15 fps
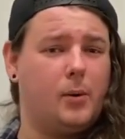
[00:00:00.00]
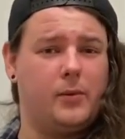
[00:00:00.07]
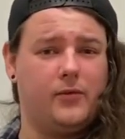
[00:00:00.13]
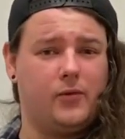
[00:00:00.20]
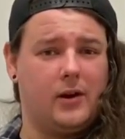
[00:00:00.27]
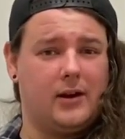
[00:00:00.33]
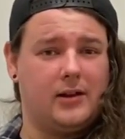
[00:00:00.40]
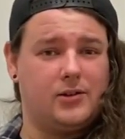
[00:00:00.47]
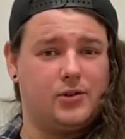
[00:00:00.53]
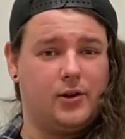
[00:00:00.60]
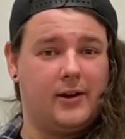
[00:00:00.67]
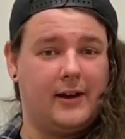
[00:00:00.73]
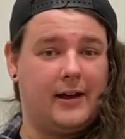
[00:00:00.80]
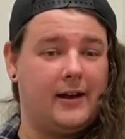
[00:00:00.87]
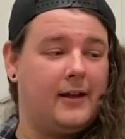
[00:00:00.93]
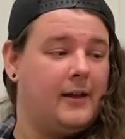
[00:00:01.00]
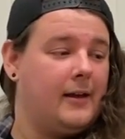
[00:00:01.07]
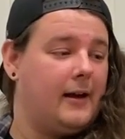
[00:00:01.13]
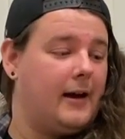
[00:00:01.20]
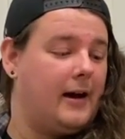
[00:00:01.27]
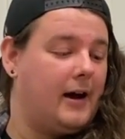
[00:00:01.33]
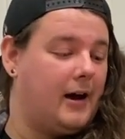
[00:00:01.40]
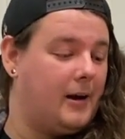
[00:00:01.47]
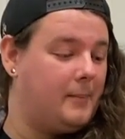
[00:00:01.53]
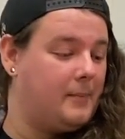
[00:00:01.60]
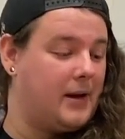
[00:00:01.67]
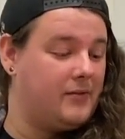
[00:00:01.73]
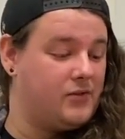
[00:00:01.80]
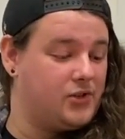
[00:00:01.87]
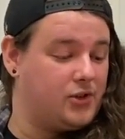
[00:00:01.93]
you've really enjoyed it.
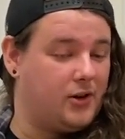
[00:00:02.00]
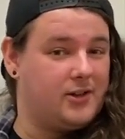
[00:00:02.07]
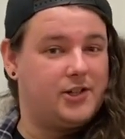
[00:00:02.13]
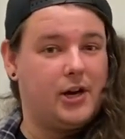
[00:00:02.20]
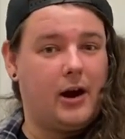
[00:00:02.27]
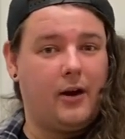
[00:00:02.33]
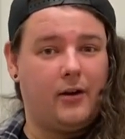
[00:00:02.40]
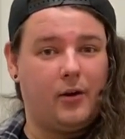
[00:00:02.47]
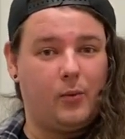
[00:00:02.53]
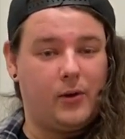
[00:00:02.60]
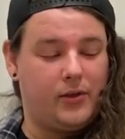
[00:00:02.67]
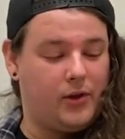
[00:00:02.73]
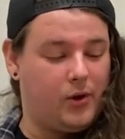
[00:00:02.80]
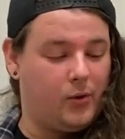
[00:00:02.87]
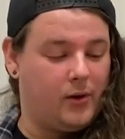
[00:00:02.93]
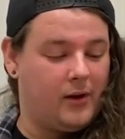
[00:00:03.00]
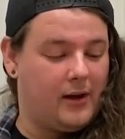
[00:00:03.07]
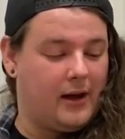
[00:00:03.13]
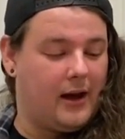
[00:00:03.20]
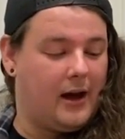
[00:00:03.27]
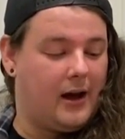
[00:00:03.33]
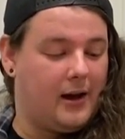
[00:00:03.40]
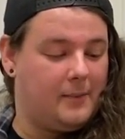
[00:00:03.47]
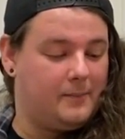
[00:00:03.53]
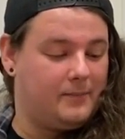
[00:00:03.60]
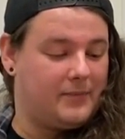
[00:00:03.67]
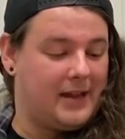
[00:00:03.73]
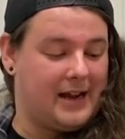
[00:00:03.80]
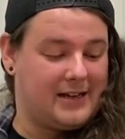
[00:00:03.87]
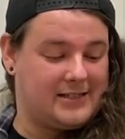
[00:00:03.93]
I've enjoyed sharing it with you.
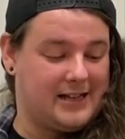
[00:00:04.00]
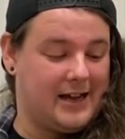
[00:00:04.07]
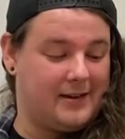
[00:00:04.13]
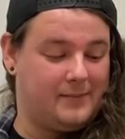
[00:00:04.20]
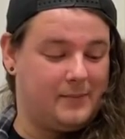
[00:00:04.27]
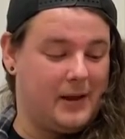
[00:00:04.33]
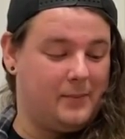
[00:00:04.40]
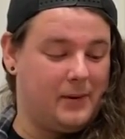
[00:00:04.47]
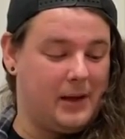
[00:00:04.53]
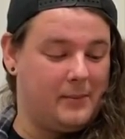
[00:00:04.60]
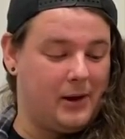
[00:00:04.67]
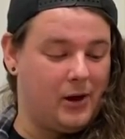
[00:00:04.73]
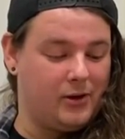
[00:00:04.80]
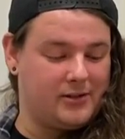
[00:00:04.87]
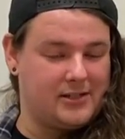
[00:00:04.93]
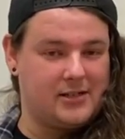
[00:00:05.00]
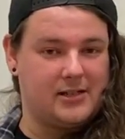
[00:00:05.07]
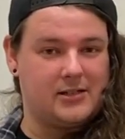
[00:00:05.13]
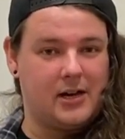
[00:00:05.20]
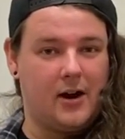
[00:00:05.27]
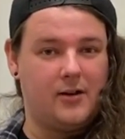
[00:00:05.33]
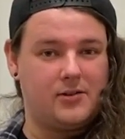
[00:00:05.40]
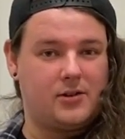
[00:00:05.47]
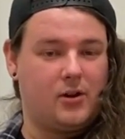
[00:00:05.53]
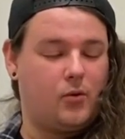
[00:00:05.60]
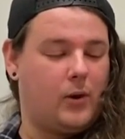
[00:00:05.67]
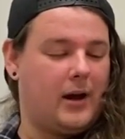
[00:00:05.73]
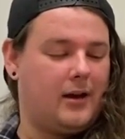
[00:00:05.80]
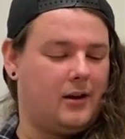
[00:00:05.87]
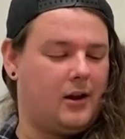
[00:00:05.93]
Like I said, it being my oldest guitar, it's got
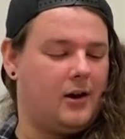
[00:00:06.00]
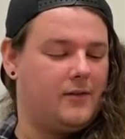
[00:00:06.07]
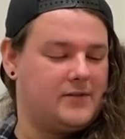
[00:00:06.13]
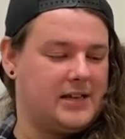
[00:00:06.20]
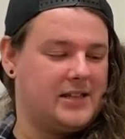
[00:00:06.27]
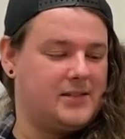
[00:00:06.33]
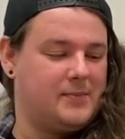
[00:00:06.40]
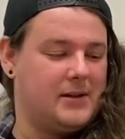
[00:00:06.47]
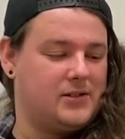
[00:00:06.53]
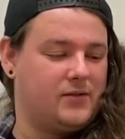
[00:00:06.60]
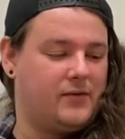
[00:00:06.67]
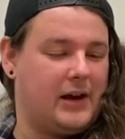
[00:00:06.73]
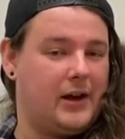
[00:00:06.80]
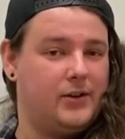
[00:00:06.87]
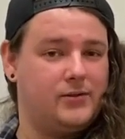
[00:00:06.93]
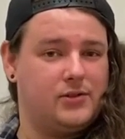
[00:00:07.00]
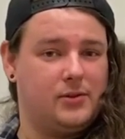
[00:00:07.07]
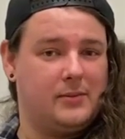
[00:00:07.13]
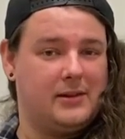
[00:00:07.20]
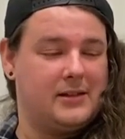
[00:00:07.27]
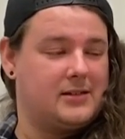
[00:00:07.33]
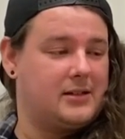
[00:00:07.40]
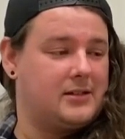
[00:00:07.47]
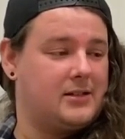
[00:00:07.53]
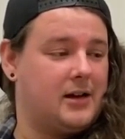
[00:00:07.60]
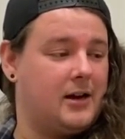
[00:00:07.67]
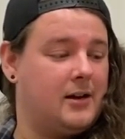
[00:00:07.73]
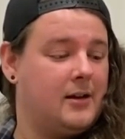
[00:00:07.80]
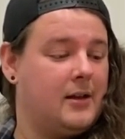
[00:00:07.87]
quite a lot of sentimental value to me, this guitar.